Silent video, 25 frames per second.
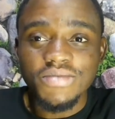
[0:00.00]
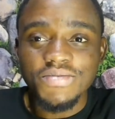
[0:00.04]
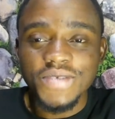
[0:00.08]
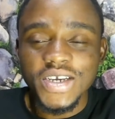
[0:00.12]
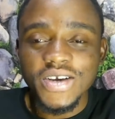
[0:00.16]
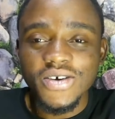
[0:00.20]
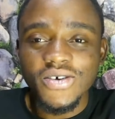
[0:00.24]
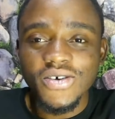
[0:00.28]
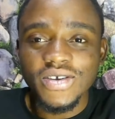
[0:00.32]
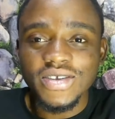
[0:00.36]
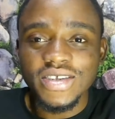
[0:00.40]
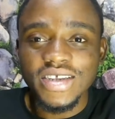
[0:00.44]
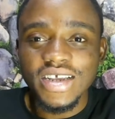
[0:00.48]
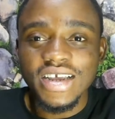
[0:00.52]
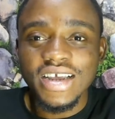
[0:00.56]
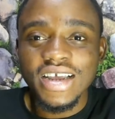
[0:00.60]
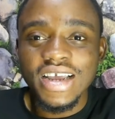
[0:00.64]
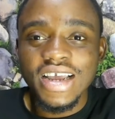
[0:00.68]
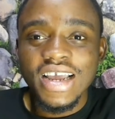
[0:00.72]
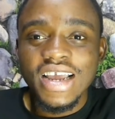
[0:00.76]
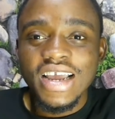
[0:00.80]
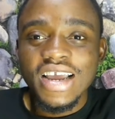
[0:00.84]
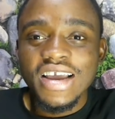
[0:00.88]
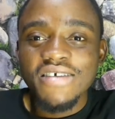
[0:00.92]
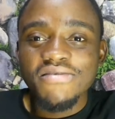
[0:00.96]
Because
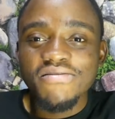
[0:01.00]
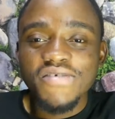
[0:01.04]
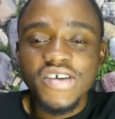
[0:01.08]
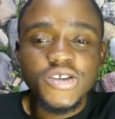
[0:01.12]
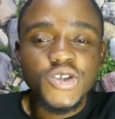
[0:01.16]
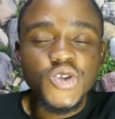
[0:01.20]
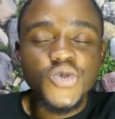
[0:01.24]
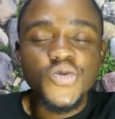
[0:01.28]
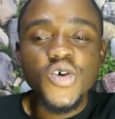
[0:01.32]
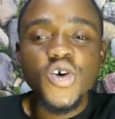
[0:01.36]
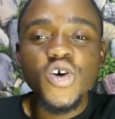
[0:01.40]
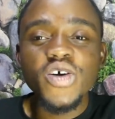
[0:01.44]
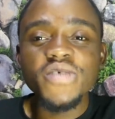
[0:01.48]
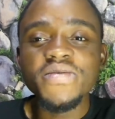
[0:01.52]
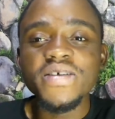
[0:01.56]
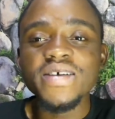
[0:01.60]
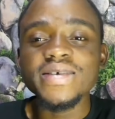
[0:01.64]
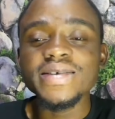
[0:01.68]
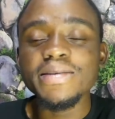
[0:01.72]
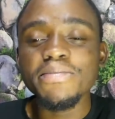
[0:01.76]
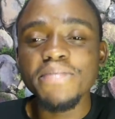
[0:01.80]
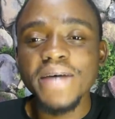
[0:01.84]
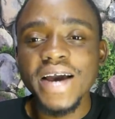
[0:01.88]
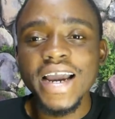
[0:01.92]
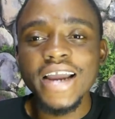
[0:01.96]
first of all, if
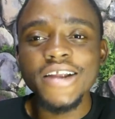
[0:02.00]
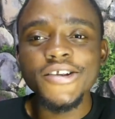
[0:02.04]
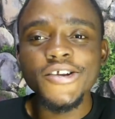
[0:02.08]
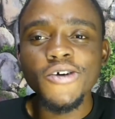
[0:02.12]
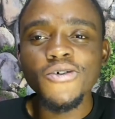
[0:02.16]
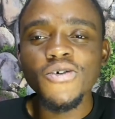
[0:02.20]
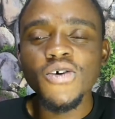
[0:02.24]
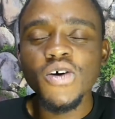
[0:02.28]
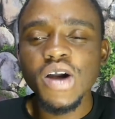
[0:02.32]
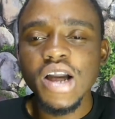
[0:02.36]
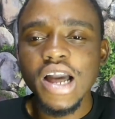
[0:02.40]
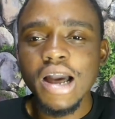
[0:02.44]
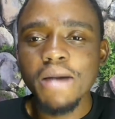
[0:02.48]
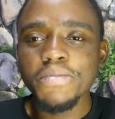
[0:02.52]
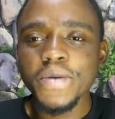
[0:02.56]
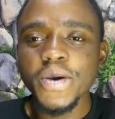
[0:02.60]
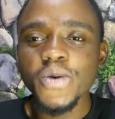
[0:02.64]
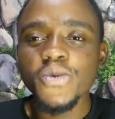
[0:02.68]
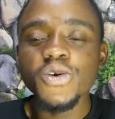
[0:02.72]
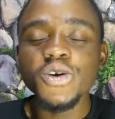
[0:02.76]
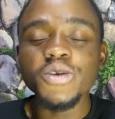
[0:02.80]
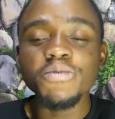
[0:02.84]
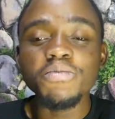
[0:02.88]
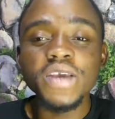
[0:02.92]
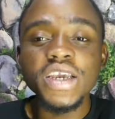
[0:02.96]
there's a biennial World Cup, it
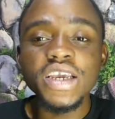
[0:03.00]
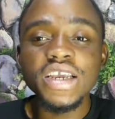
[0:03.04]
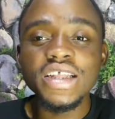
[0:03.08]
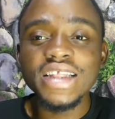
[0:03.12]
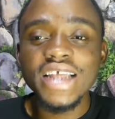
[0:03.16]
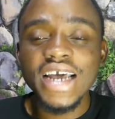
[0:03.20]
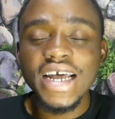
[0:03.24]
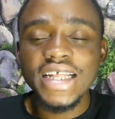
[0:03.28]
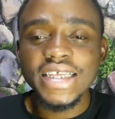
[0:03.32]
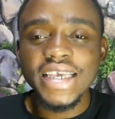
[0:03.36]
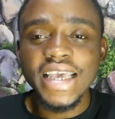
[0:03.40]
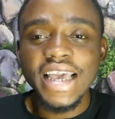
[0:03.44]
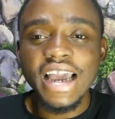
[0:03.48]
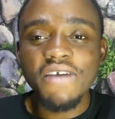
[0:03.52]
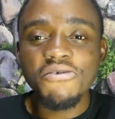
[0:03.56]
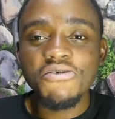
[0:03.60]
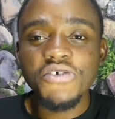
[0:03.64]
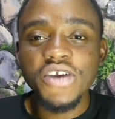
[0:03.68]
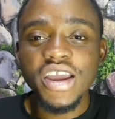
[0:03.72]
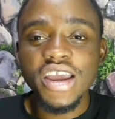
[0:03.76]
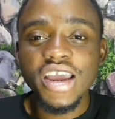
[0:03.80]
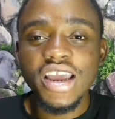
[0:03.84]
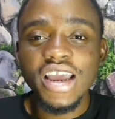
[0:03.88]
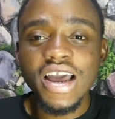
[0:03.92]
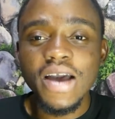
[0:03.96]
would mean that the
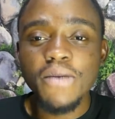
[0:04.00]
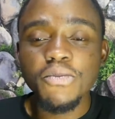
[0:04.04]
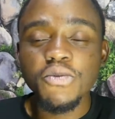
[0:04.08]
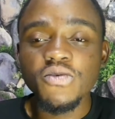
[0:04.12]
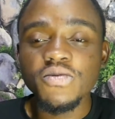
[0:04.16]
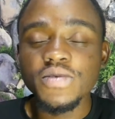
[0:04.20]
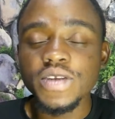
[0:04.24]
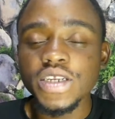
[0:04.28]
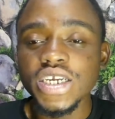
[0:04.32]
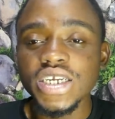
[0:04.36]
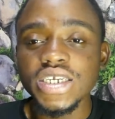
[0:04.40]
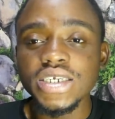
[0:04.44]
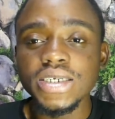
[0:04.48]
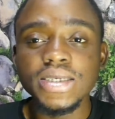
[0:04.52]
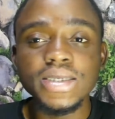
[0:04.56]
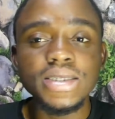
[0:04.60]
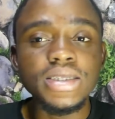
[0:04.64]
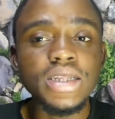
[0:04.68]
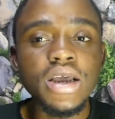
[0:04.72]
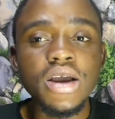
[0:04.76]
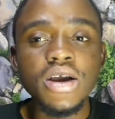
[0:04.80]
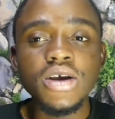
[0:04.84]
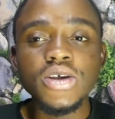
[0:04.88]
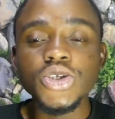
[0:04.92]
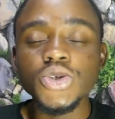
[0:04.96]
African Cup of
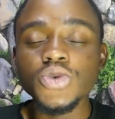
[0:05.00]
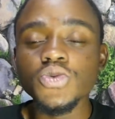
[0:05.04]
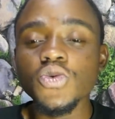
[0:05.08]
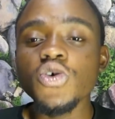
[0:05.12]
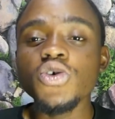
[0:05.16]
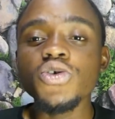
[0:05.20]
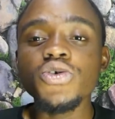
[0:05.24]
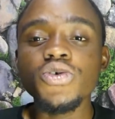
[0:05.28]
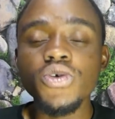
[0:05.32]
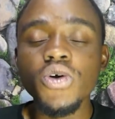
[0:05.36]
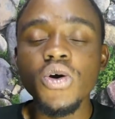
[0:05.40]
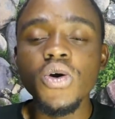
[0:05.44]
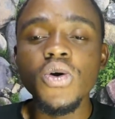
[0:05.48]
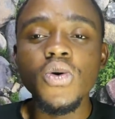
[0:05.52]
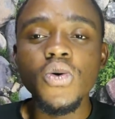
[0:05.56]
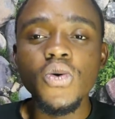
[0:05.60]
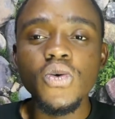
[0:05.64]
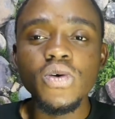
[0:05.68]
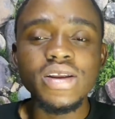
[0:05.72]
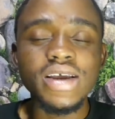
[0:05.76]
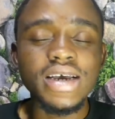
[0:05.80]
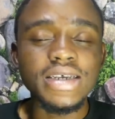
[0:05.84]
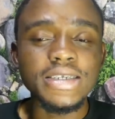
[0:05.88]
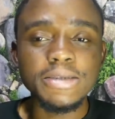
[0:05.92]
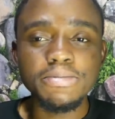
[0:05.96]
Nations would not
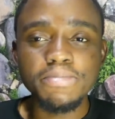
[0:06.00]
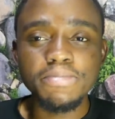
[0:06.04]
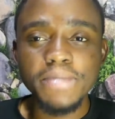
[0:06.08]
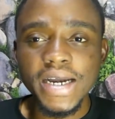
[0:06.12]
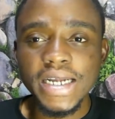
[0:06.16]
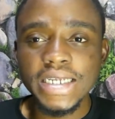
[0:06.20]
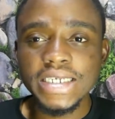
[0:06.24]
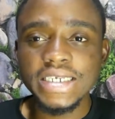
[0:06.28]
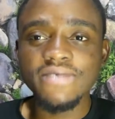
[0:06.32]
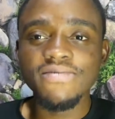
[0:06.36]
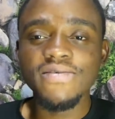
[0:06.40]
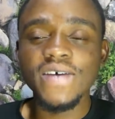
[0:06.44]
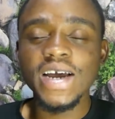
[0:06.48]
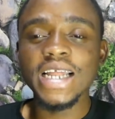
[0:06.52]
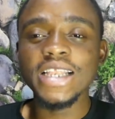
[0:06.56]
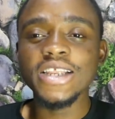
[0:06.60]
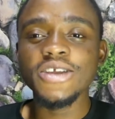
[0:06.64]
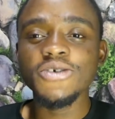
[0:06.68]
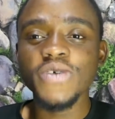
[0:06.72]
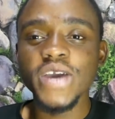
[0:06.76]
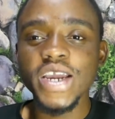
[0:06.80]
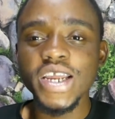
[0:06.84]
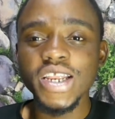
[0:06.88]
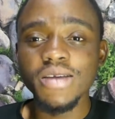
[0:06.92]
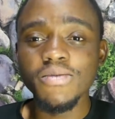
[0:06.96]
hold as much
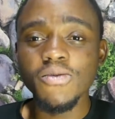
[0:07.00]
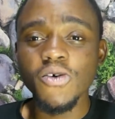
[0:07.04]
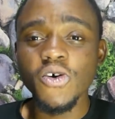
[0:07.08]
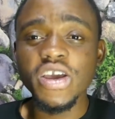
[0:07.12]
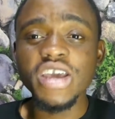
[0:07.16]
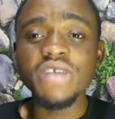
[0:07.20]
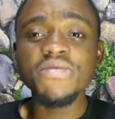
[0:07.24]
value anymore.